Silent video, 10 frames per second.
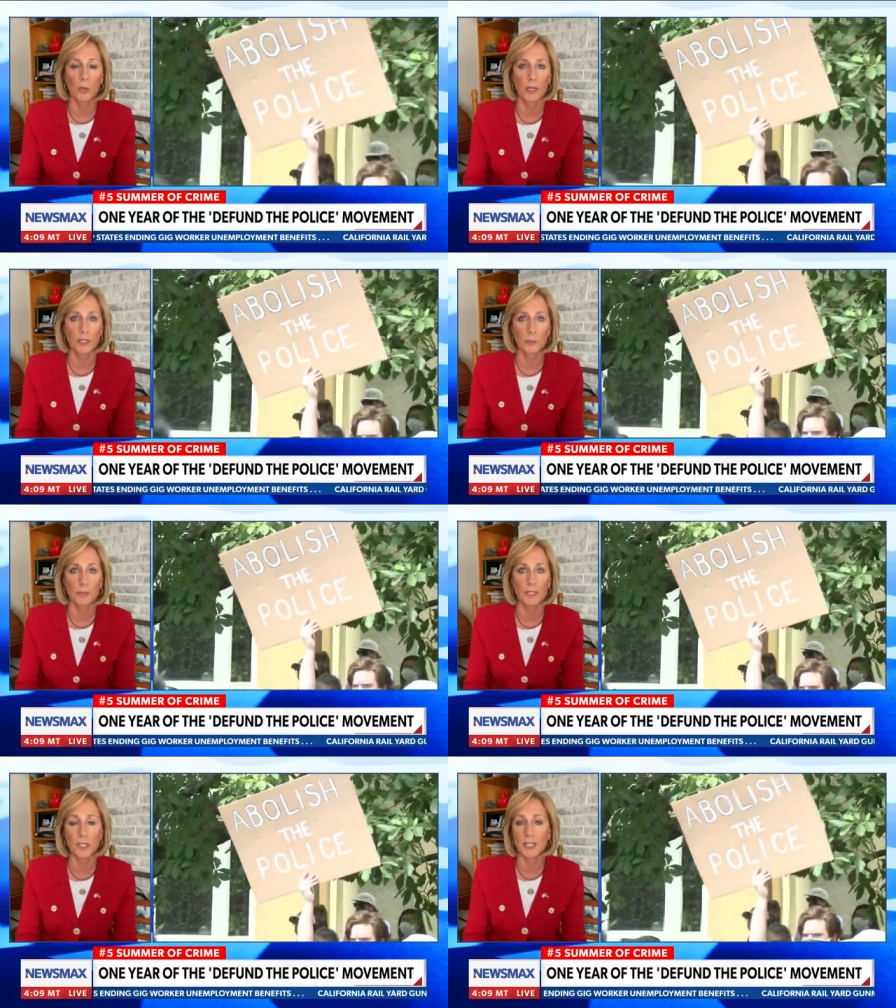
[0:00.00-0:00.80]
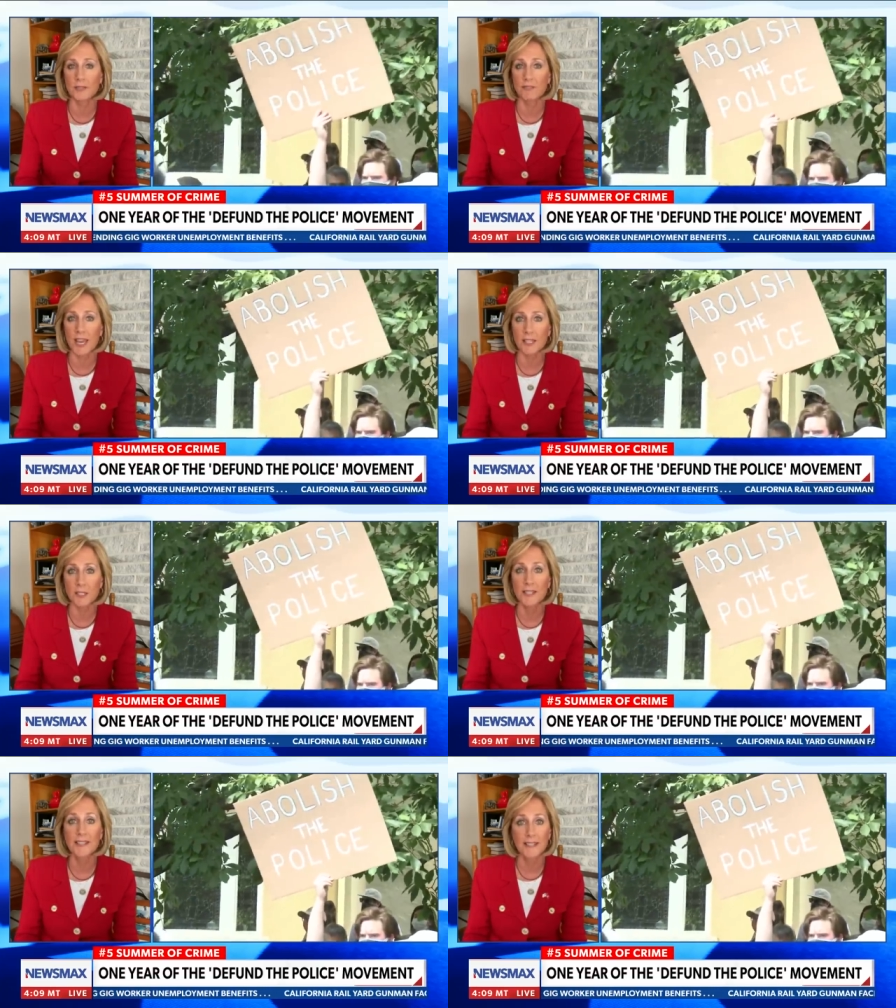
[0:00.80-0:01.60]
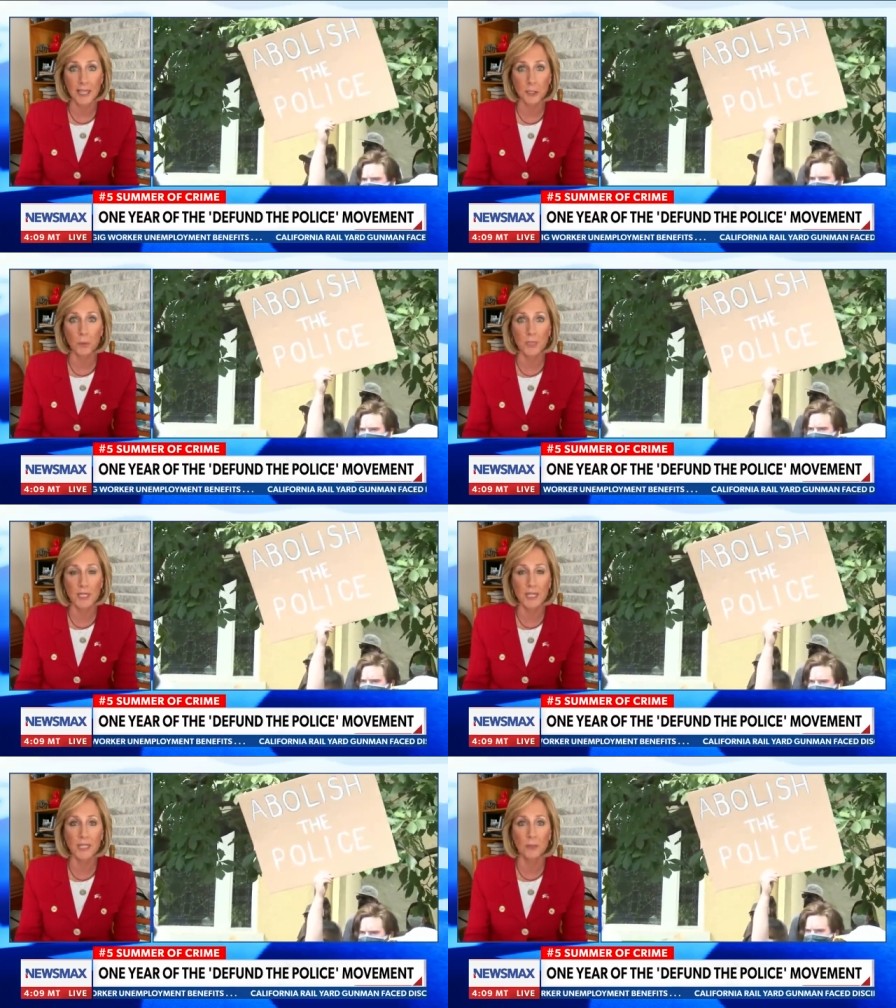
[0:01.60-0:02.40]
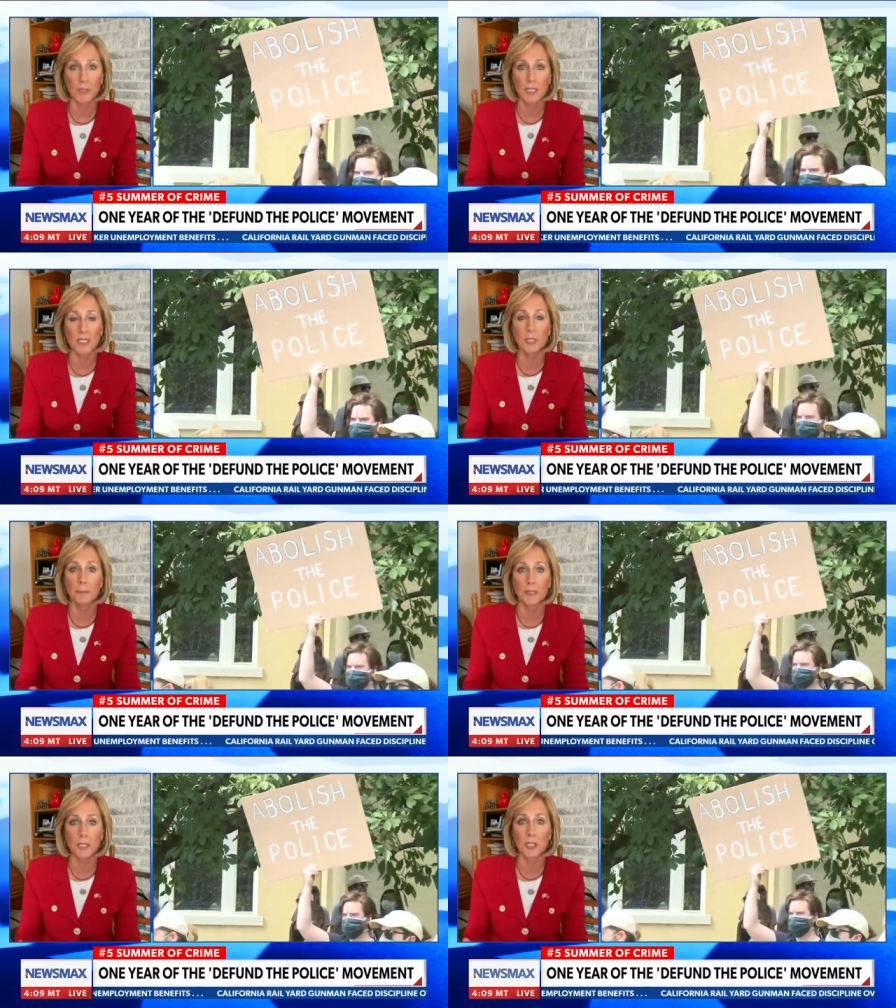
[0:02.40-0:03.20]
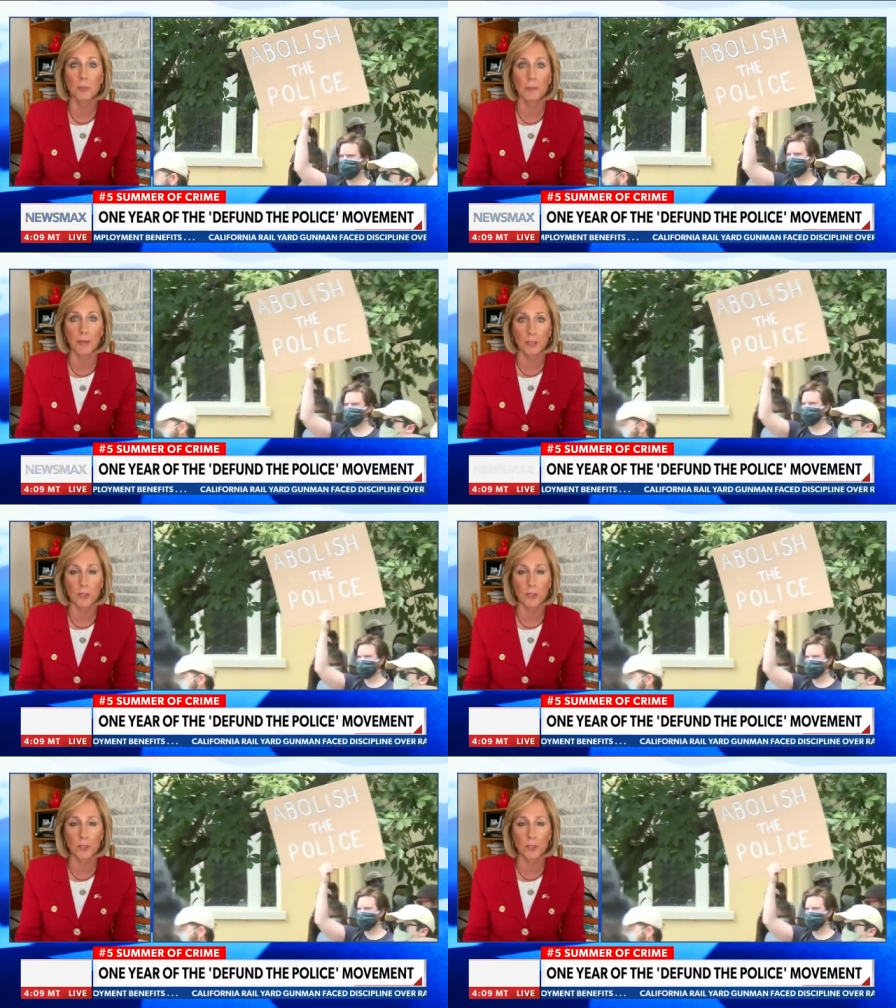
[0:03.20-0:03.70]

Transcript: going into police. And in fact, that's what we need. We need the police to be better